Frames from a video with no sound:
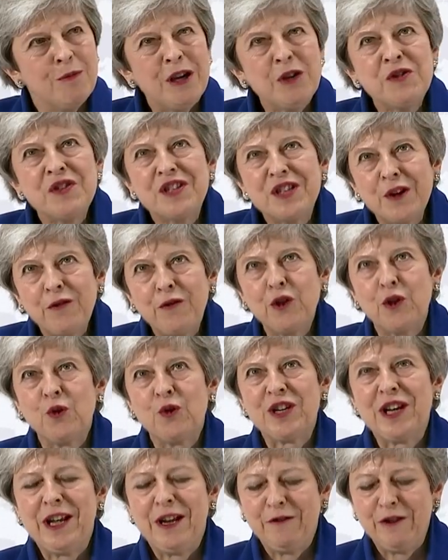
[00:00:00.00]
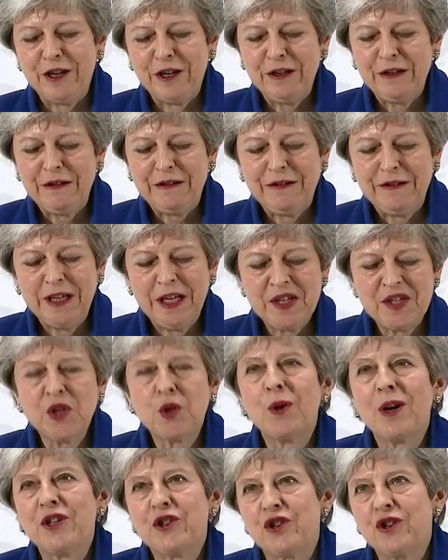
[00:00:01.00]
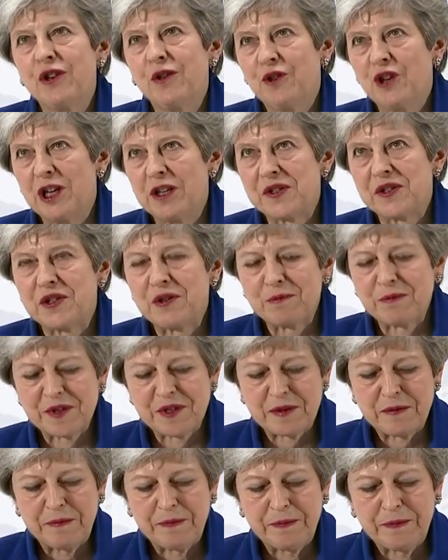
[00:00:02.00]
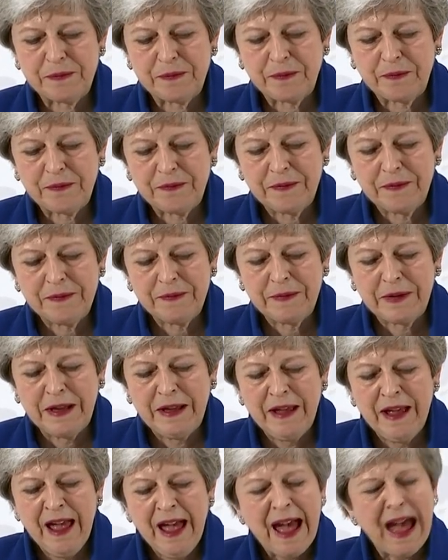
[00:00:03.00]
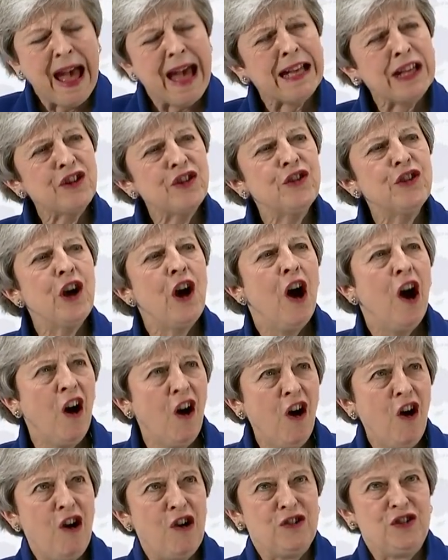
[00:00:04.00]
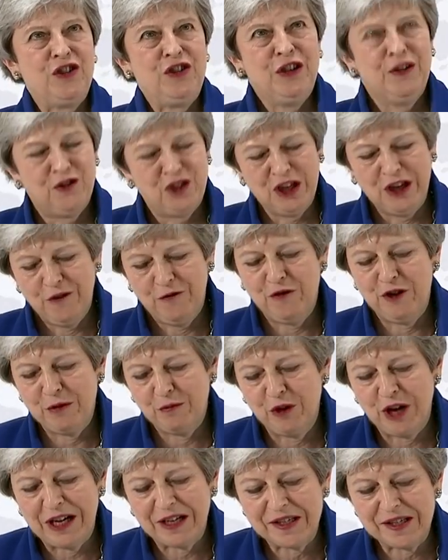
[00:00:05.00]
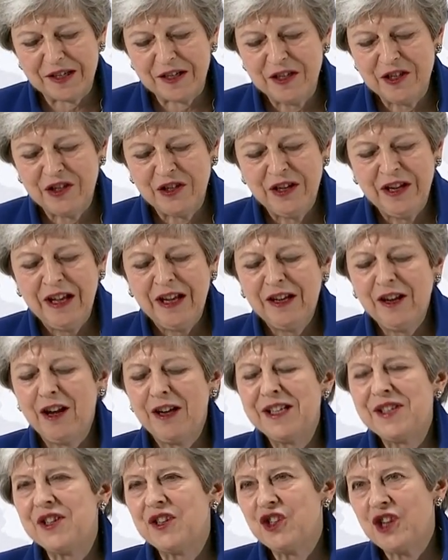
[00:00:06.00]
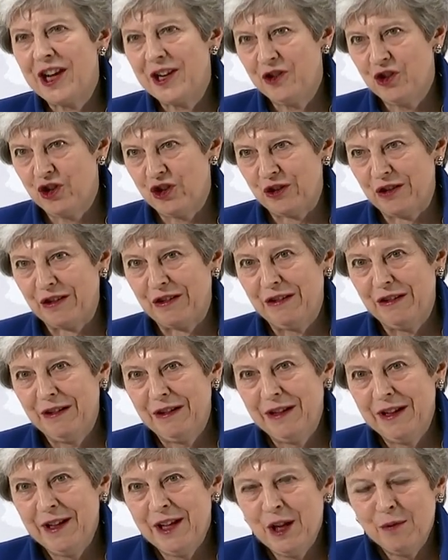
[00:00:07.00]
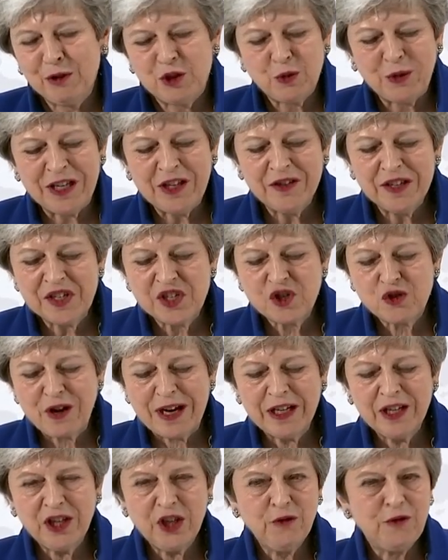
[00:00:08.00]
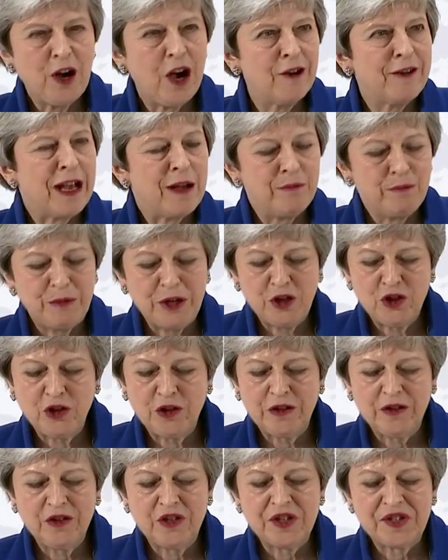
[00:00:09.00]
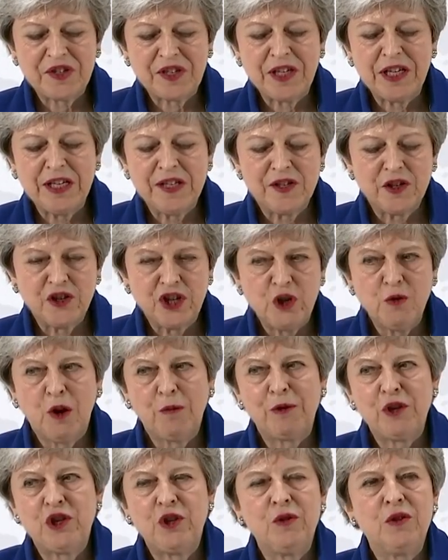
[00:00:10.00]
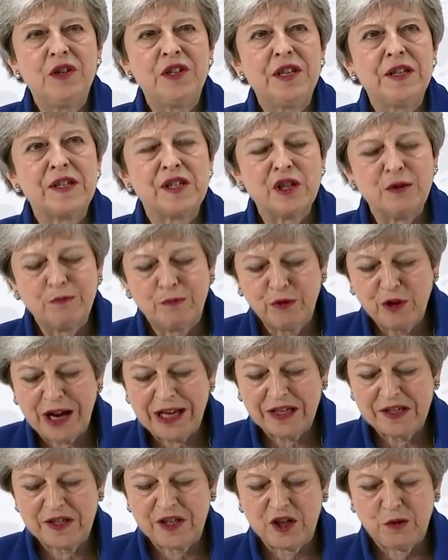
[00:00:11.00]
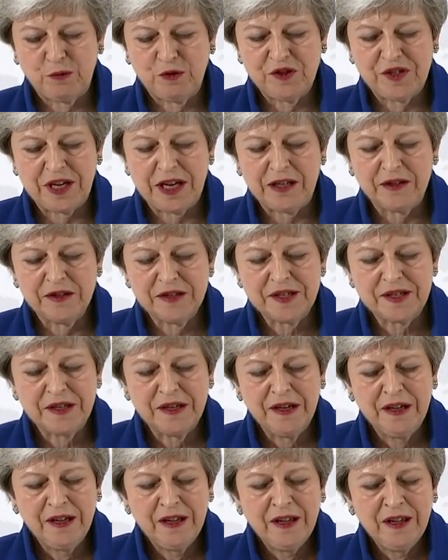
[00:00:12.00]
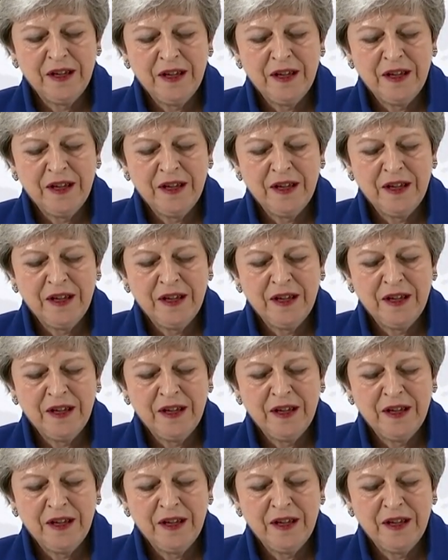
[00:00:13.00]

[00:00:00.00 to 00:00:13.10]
The most difficult area is the question of customs. At the heart of delivering Brexit lies a tension between the strength of our ambition to seize the new opportunities that Brexit presents